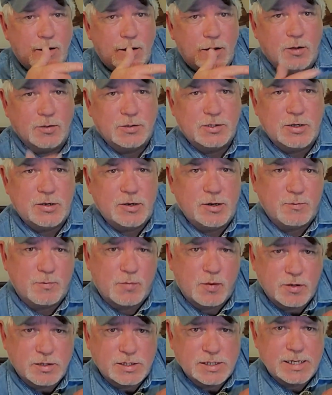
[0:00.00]
alternate
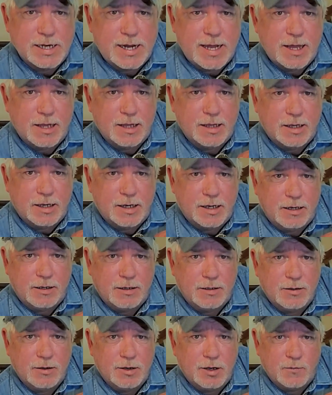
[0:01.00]

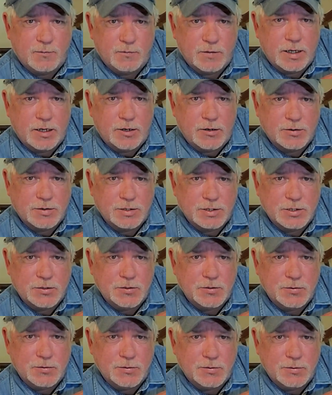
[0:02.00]
personality off of here
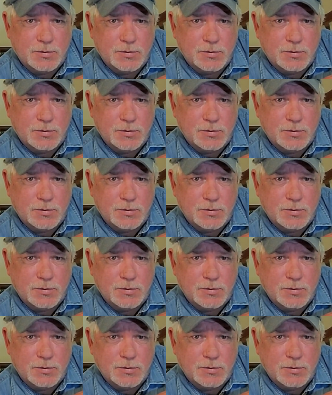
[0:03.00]
too.